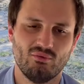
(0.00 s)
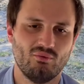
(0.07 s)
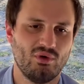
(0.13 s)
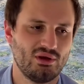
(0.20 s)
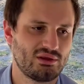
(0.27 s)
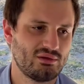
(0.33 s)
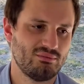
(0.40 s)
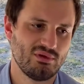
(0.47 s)

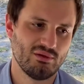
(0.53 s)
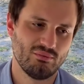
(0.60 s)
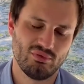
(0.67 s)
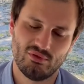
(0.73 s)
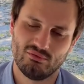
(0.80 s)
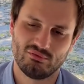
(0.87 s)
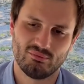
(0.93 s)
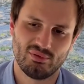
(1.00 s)
what can be
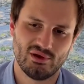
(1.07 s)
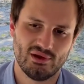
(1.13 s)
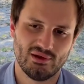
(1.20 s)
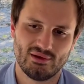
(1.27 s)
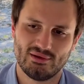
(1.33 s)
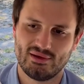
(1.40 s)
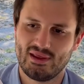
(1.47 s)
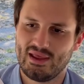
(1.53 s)
improved upon.
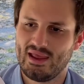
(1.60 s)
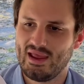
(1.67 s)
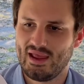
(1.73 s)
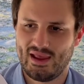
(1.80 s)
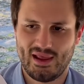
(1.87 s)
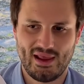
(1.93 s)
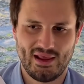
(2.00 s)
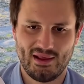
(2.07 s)

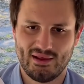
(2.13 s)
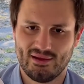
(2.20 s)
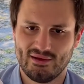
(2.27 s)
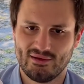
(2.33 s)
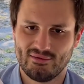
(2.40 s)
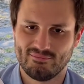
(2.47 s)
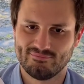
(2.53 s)
And